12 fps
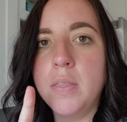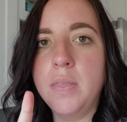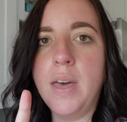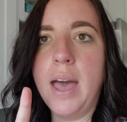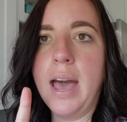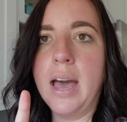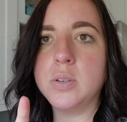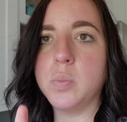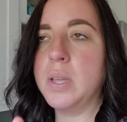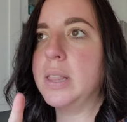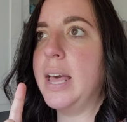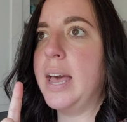that
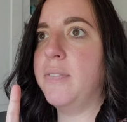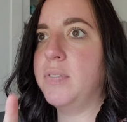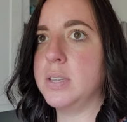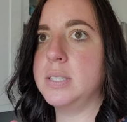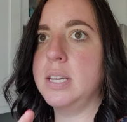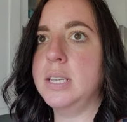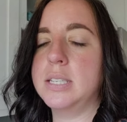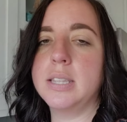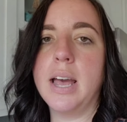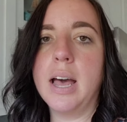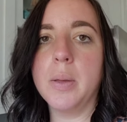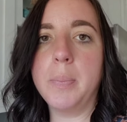we left the seeds in
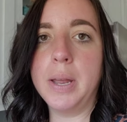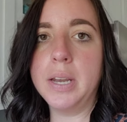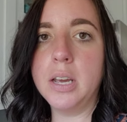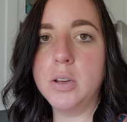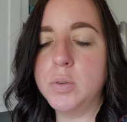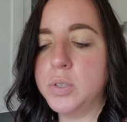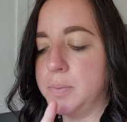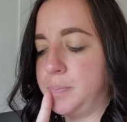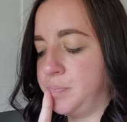the jalapenos.